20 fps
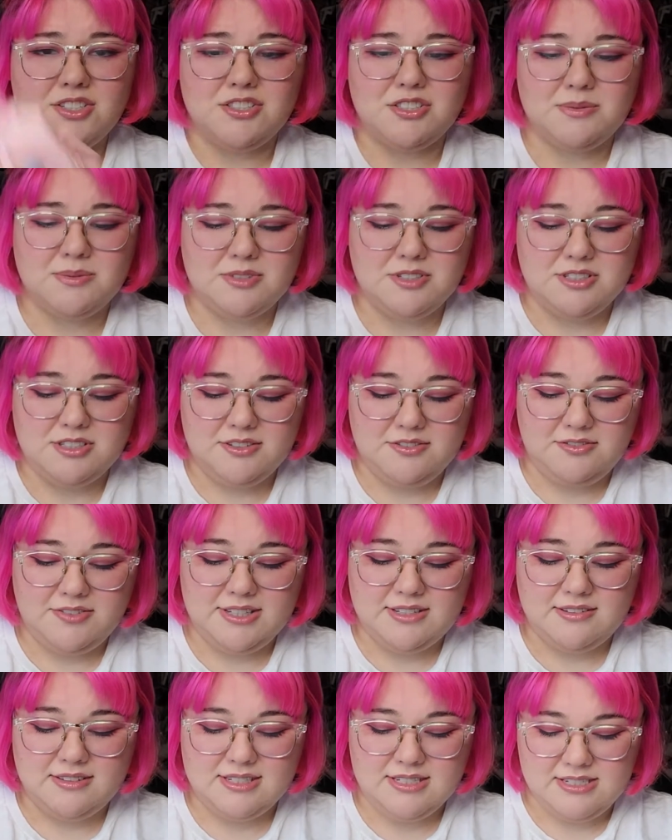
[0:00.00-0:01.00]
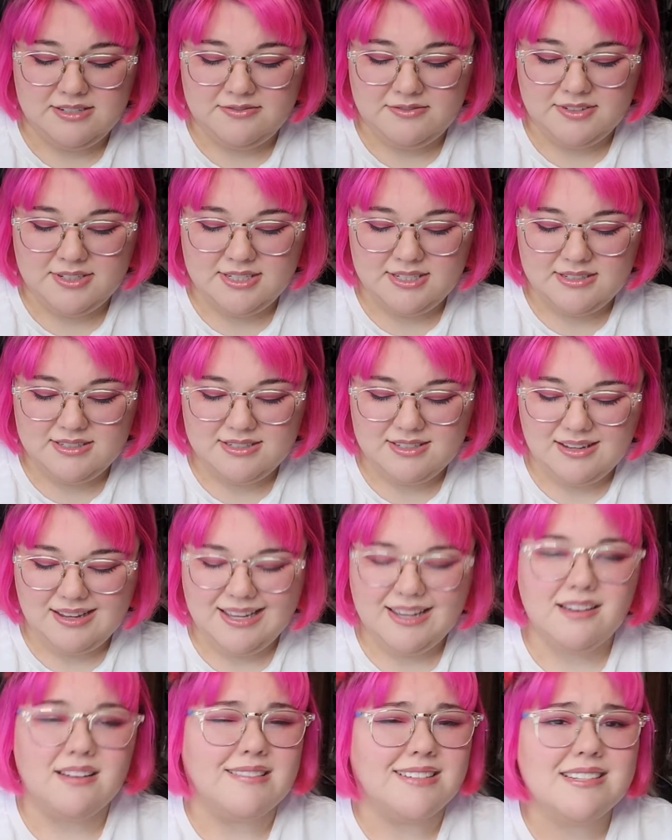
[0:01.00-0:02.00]
you're supposed to feel the difference.
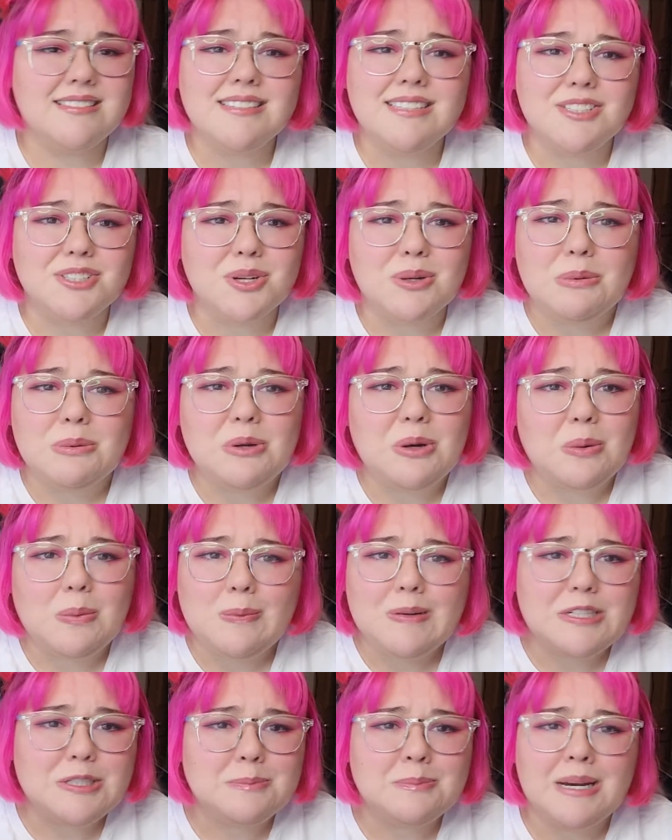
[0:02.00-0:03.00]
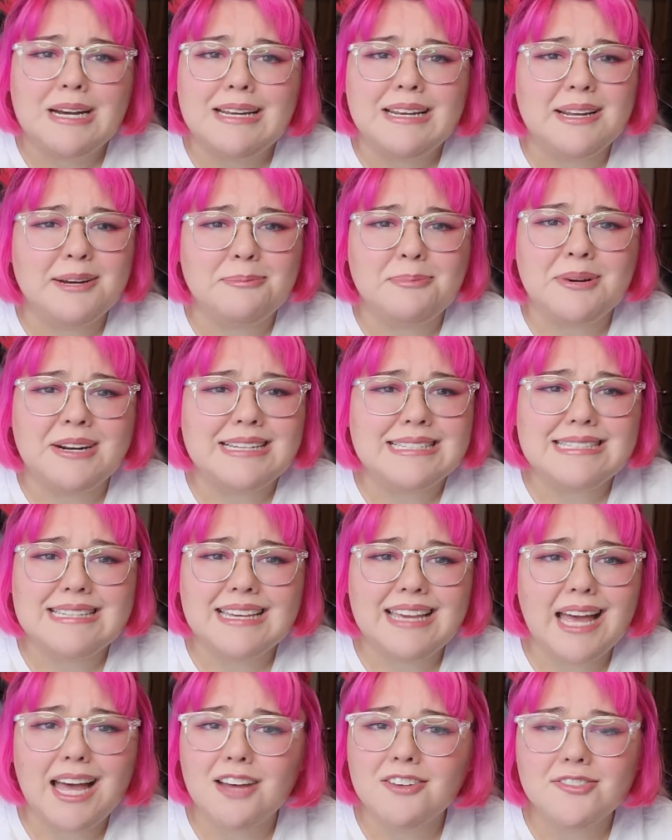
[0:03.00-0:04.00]
I honestly don't know which button I'm
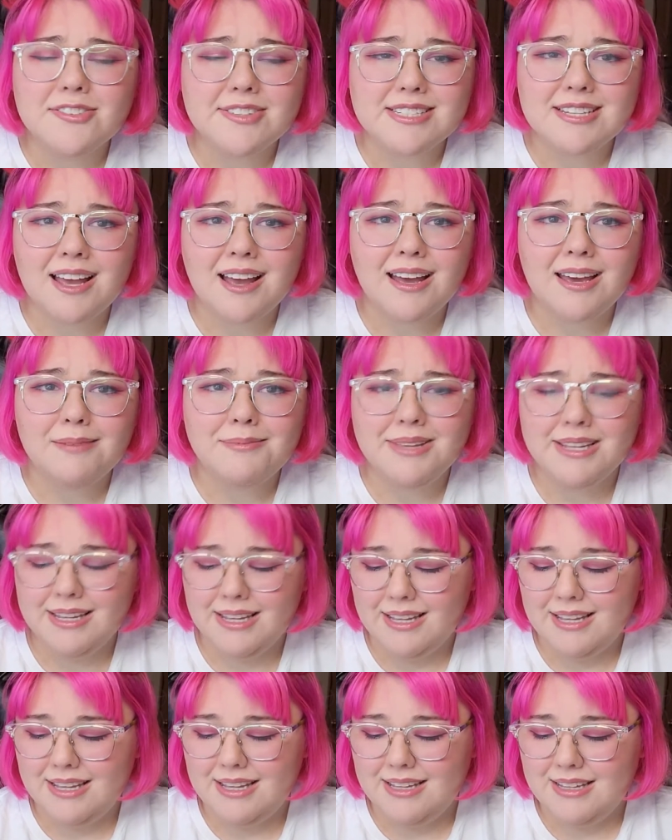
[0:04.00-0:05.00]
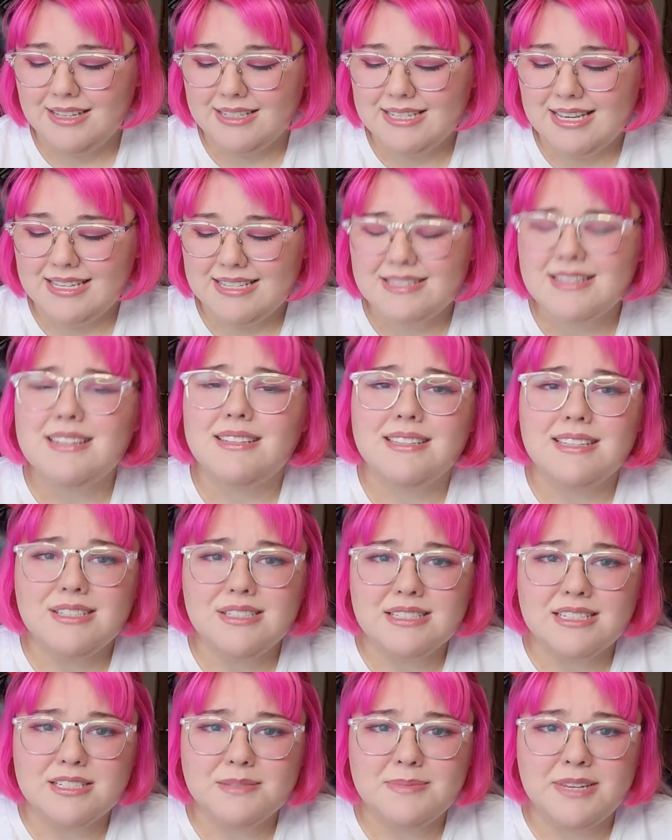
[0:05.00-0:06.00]
pressing half the time because I set
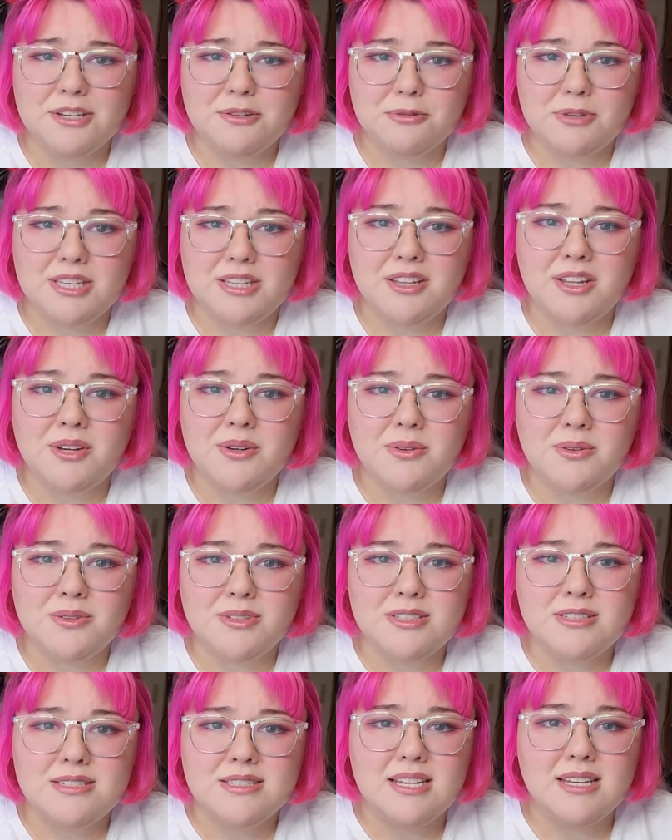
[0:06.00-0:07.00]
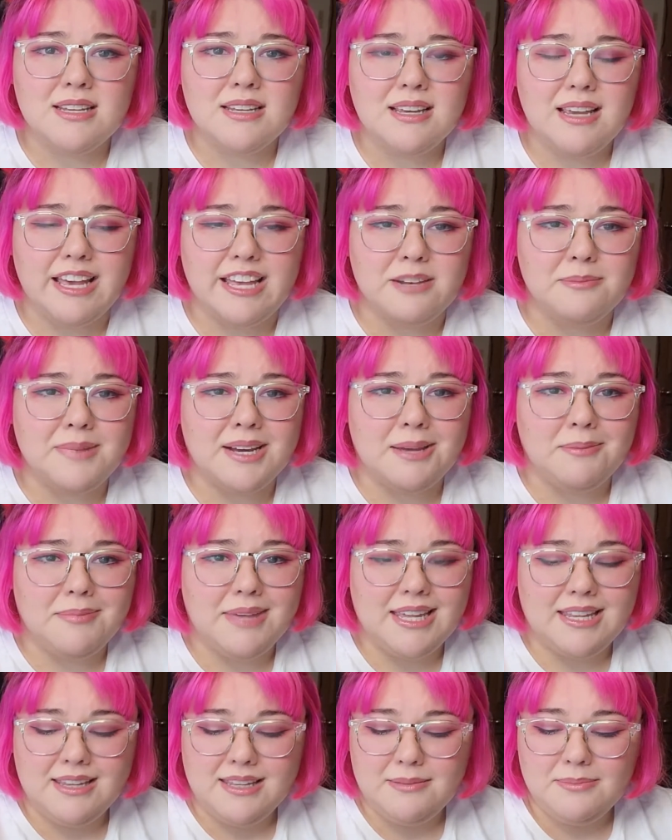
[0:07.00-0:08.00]
these as my reloads and my
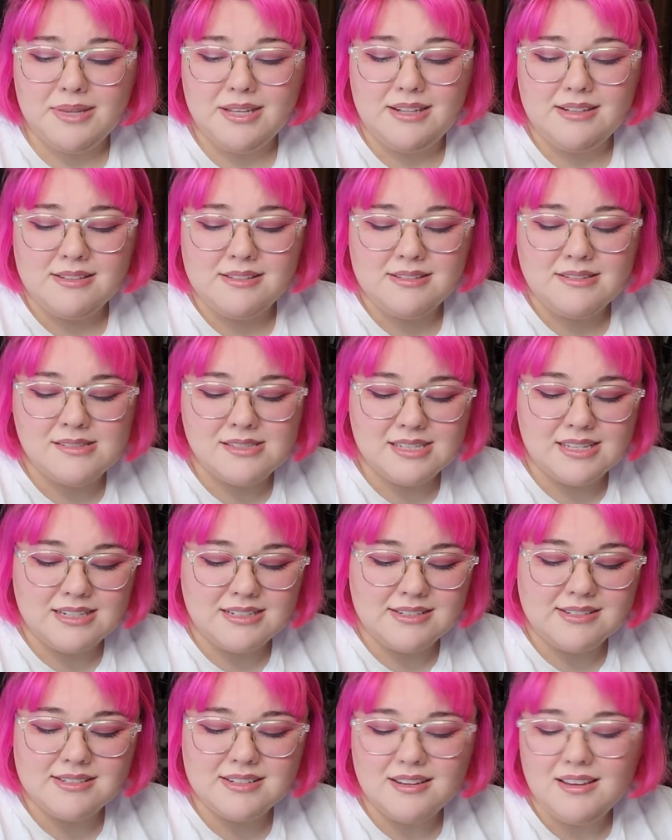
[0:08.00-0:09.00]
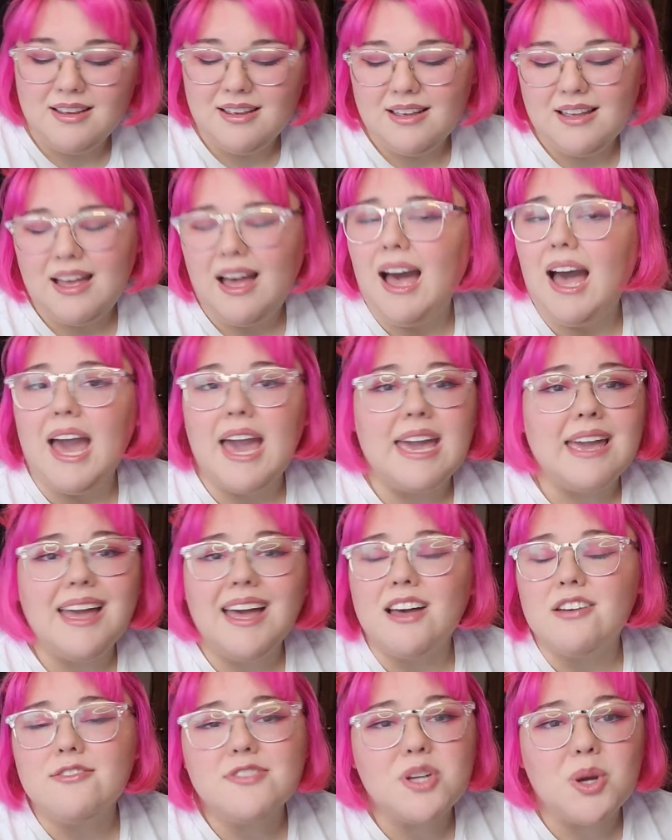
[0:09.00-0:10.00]
melee buttons, and I
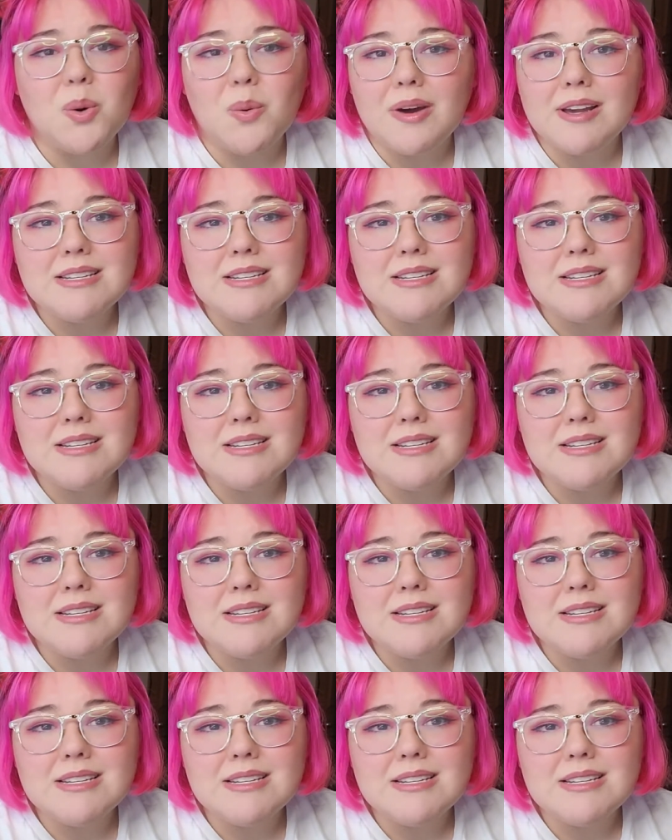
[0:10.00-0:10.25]
have no